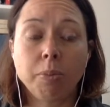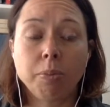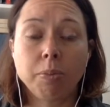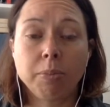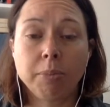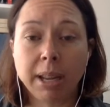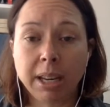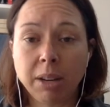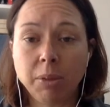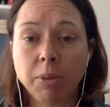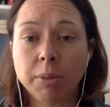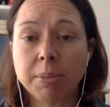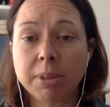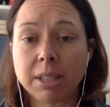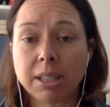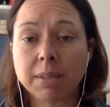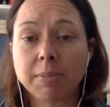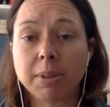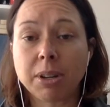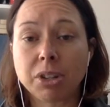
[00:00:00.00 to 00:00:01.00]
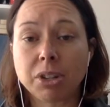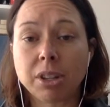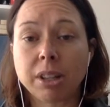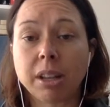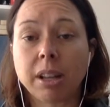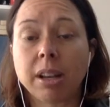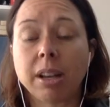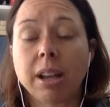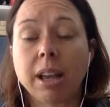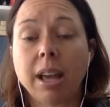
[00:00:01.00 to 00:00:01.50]
Many women did mention
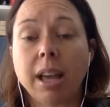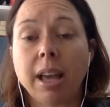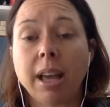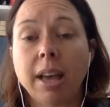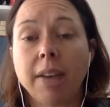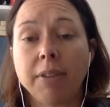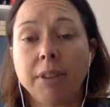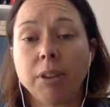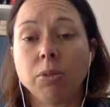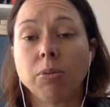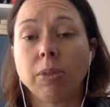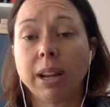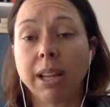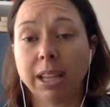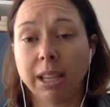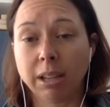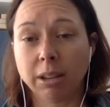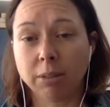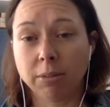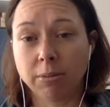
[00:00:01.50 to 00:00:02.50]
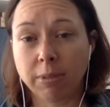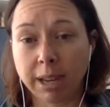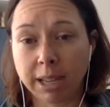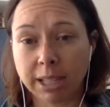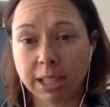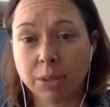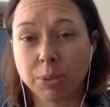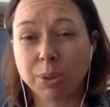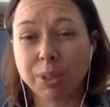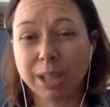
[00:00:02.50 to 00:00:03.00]
that having regular
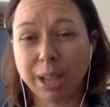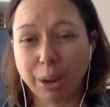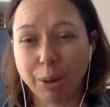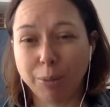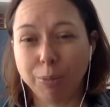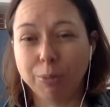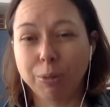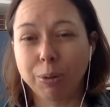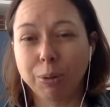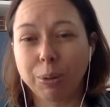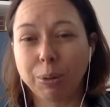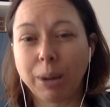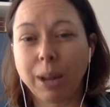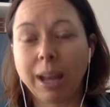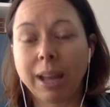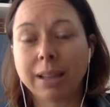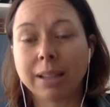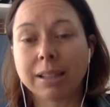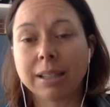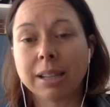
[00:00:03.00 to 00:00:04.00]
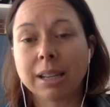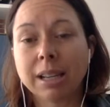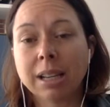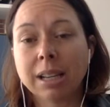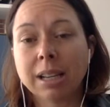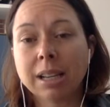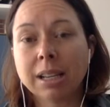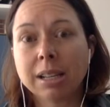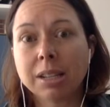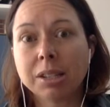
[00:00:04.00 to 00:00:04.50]
rest was helpful, and
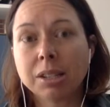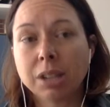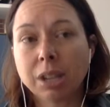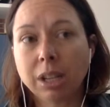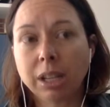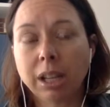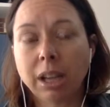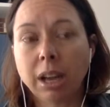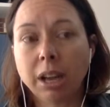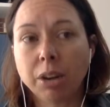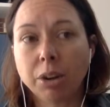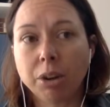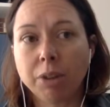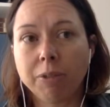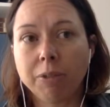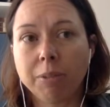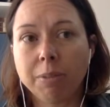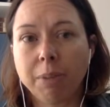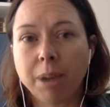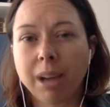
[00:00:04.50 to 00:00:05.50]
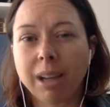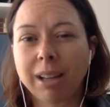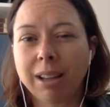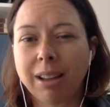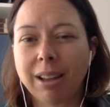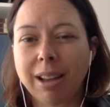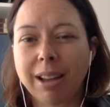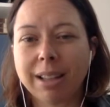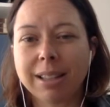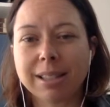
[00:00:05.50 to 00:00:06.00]
certainly I know from my
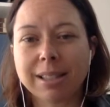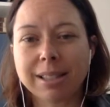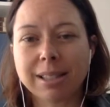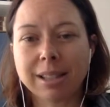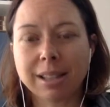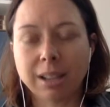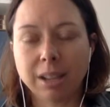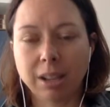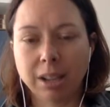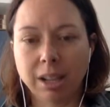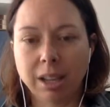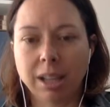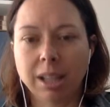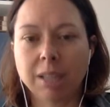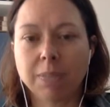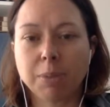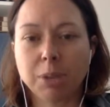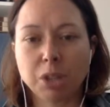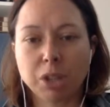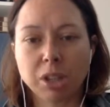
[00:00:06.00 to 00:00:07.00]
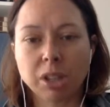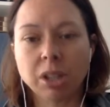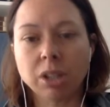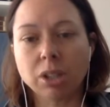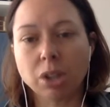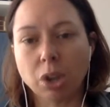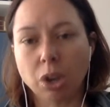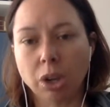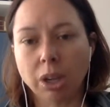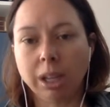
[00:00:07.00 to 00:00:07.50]
clients, especially in those
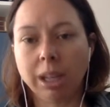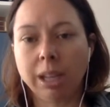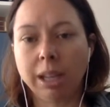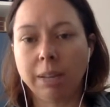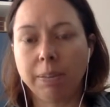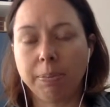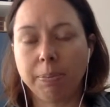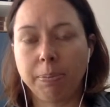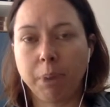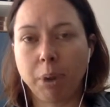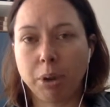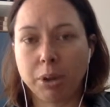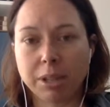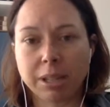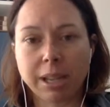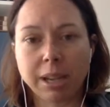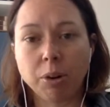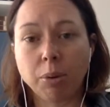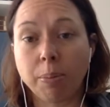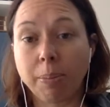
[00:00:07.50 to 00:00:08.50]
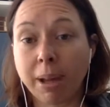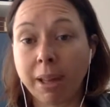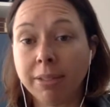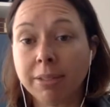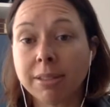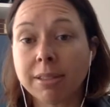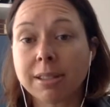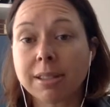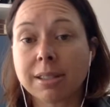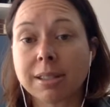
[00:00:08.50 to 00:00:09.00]
early postnatal
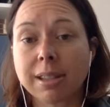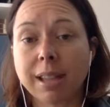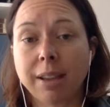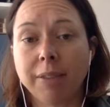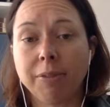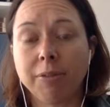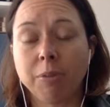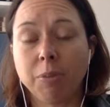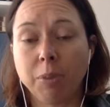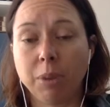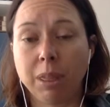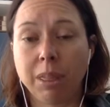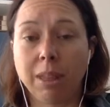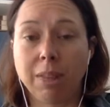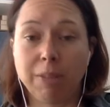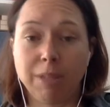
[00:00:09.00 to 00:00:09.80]
months, with